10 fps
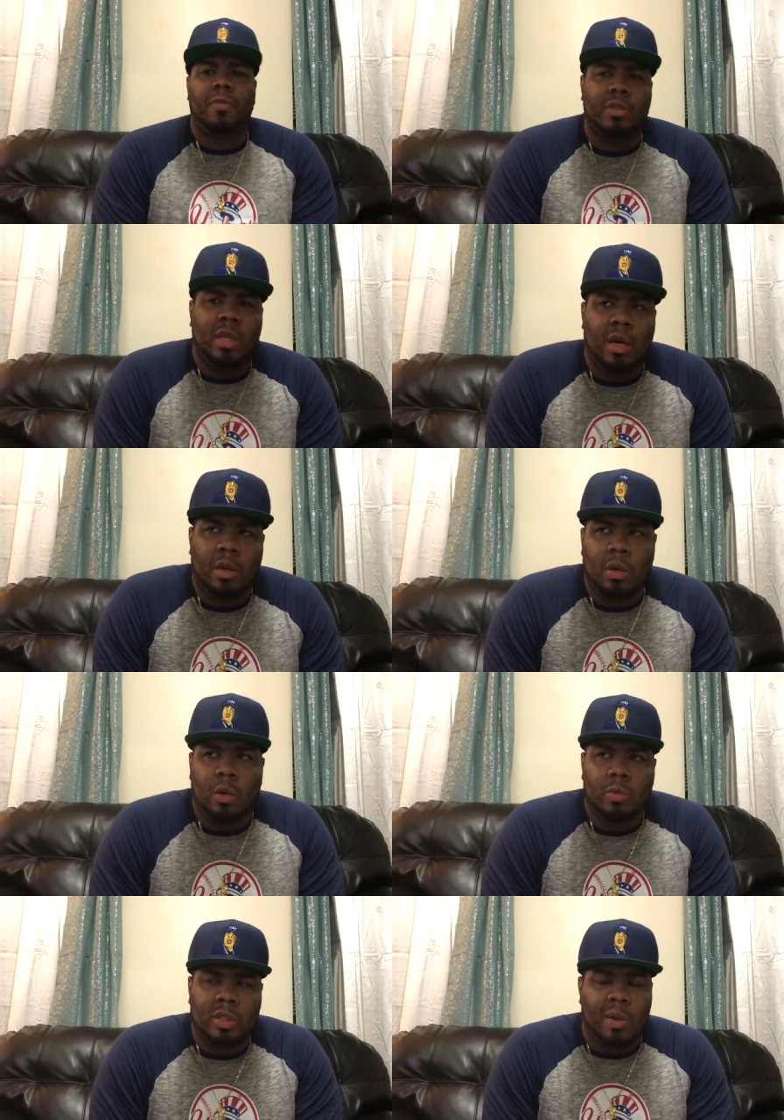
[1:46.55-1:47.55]
for you
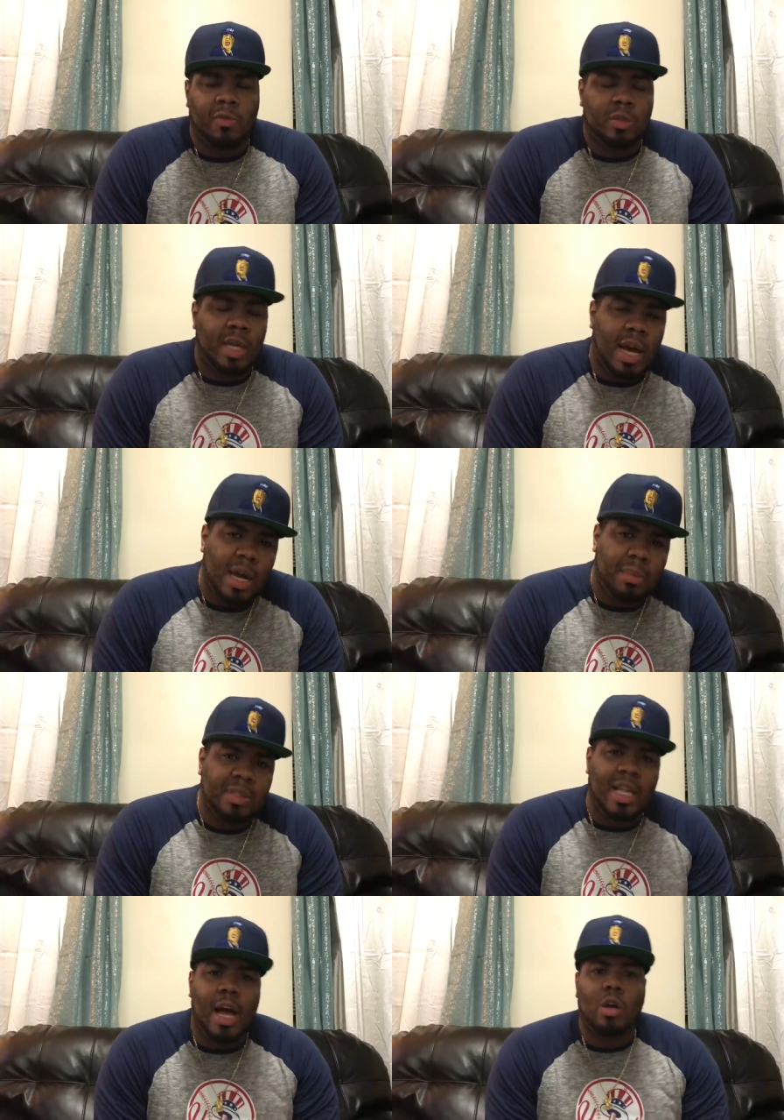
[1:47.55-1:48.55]
know several
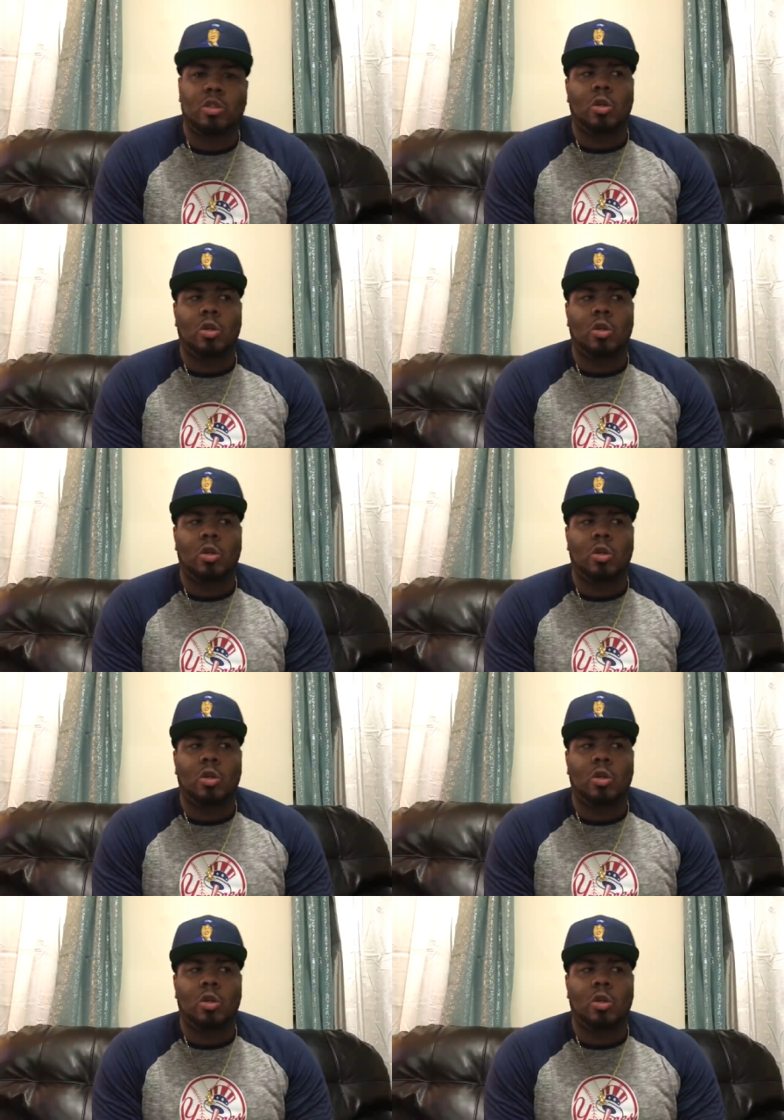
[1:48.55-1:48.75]
times now.